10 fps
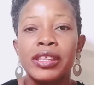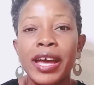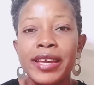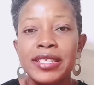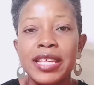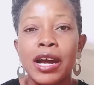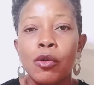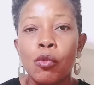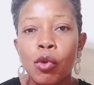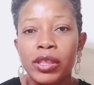tiles
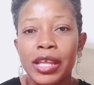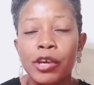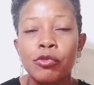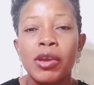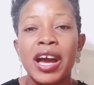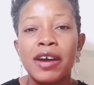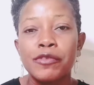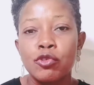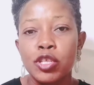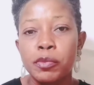and water, you
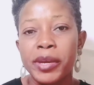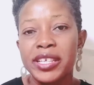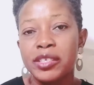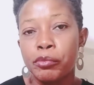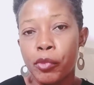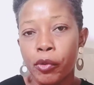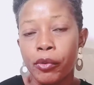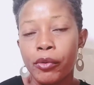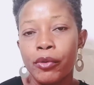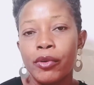have to spend more